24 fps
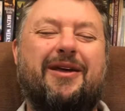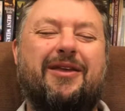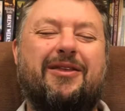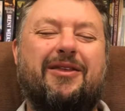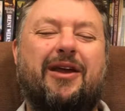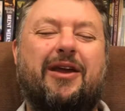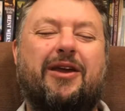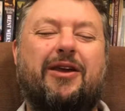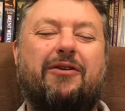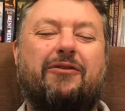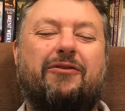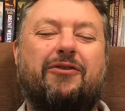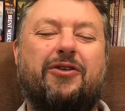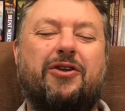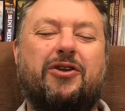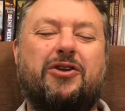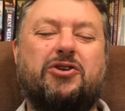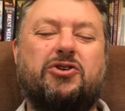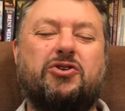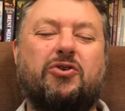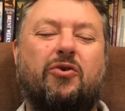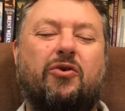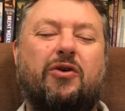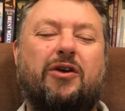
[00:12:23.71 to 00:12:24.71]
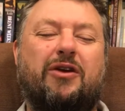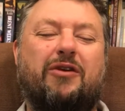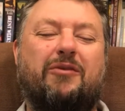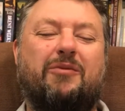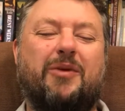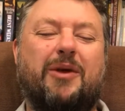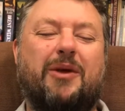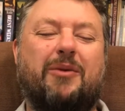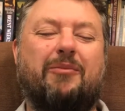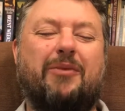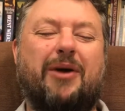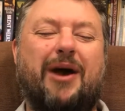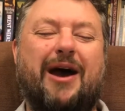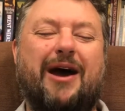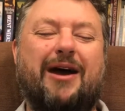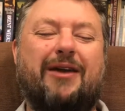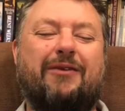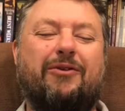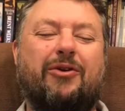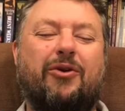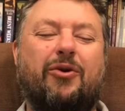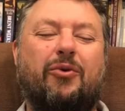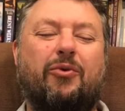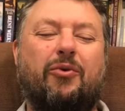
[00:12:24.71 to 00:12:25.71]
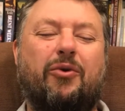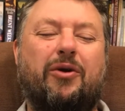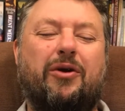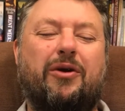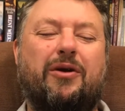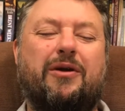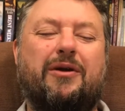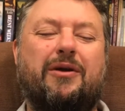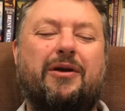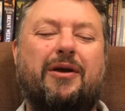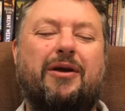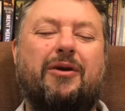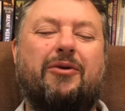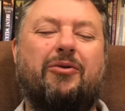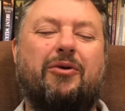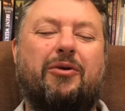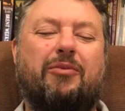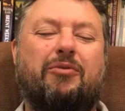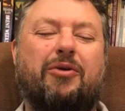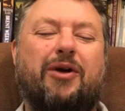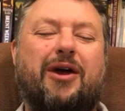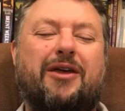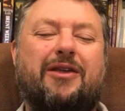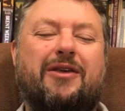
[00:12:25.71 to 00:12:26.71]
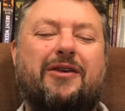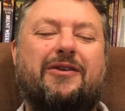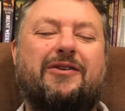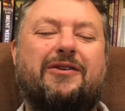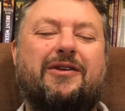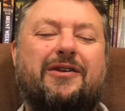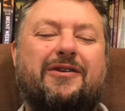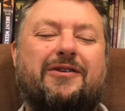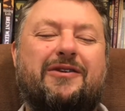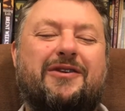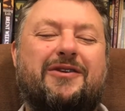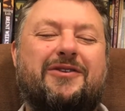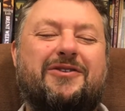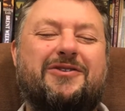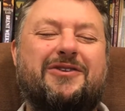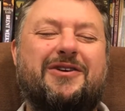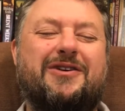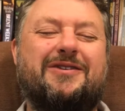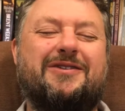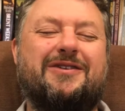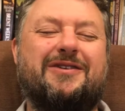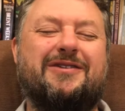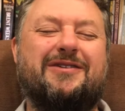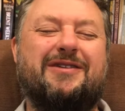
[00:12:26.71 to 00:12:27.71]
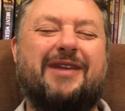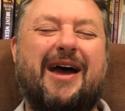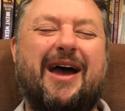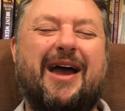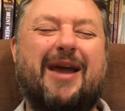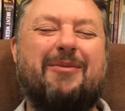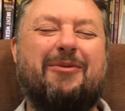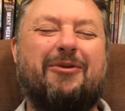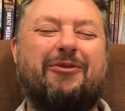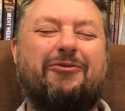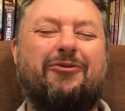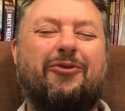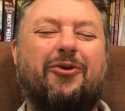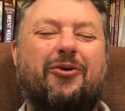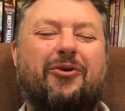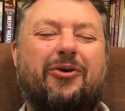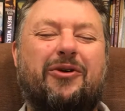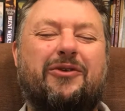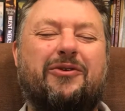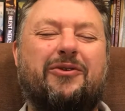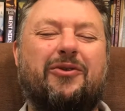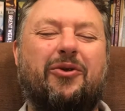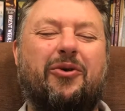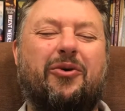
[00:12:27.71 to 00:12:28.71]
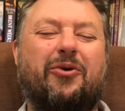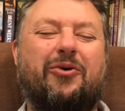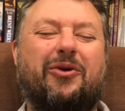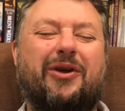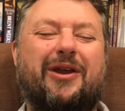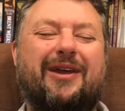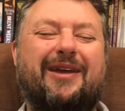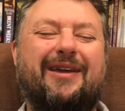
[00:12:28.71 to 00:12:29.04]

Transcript: Thank You for the joy of being part of Your work. We pray these things in Jesus' name and for His glory.